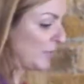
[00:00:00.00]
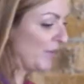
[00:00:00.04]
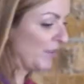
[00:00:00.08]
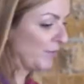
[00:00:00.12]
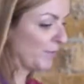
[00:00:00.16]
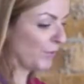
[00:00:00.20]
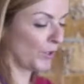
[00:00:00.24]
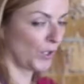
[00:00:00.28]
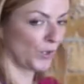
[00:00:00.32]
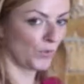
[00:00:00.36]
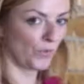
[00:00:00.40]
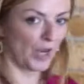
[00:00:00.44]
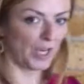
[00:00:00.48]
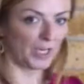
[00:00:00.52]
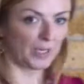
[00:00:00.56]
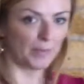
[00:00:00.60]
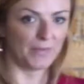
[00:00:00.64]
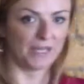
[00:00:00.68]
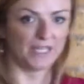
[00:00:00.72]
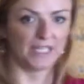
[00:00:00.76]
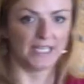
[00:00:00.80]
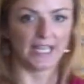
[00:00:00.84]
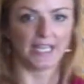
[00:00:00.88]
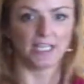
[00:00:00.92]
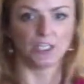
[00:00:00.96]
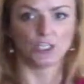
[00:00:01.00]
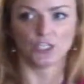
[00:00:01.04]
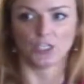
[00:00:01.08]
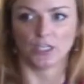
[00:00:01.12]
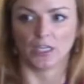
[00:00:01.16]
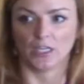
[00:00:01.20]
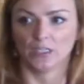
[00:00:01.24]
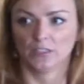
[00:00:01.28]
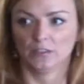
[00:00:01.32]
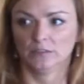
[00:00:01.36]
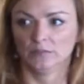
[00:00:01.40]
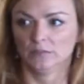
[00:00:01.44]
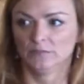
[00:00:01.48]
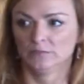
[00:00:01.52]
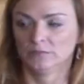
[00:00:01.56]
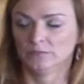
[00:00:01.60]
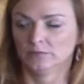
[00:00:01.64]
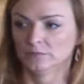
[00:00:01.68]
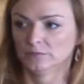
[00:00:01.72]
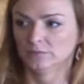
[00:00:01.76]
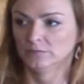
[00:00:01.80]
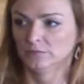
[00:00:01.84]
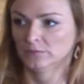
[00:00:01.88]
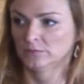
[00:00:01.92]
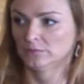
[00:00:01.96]
me for a recommendation,
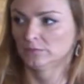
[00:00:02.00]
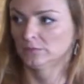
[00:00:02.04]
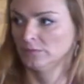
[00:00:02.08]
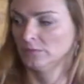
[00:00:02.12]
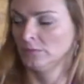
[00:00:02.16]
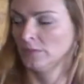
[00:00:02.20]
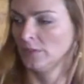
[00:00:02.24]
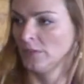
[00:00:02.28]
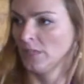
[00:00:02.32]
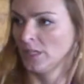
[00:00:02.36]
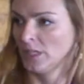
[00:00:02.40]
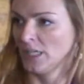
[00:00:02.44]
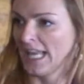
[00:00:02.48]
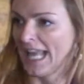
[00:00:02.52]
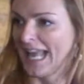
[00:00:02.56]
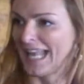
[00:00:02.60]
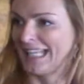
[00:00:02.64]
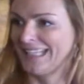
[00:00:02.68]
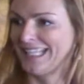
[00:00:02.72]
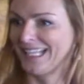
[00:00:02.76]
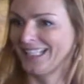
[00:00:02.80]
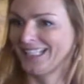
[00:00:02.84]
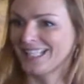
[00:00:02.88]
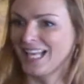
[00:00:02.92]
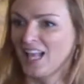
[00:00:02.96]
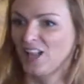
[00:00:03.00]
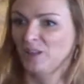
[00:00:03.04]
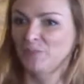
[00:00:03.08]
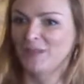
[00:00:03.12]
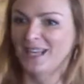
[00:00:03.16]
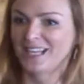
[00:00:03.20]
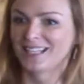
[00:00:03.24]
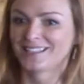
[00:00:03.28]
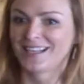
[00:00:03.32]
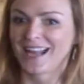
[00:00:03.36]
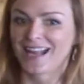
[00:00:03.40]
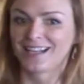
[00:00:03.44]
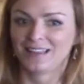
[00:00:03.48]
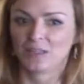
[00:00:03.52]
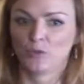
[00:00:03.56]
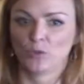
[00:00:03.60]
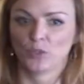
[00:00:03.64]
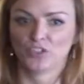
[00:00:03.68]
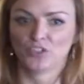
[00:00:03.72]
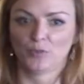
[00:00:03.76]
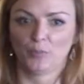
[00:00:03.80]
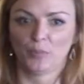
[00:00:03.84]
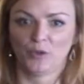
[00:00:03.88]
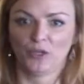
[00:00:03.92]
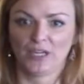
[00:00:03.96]
and they tell me exactly
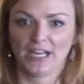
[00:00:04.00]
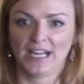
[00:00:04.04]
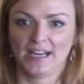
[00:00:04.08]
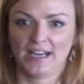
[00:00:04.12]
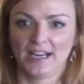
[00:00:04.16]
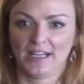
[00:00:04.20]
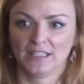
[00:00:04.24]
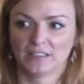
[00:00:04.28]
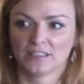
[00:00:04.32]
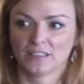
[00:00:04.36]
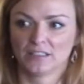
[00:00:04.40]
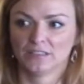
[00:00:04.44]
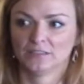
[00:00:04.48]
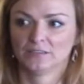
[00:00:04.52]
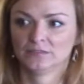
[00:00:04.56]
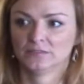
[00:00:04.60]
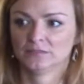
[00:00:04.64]
what to put in it.